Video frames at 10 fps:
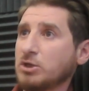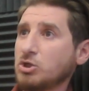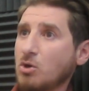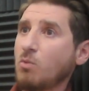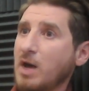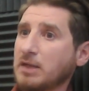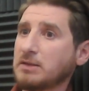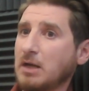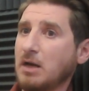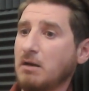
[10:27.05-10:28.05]
you know what,
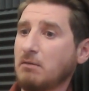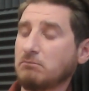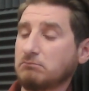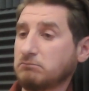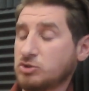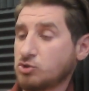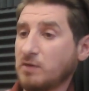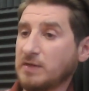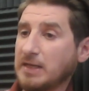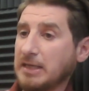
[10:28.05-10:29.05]
the
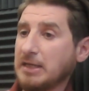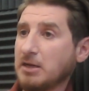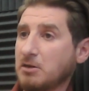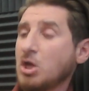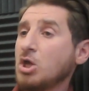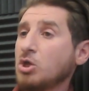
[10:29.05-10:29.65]
story that I hear,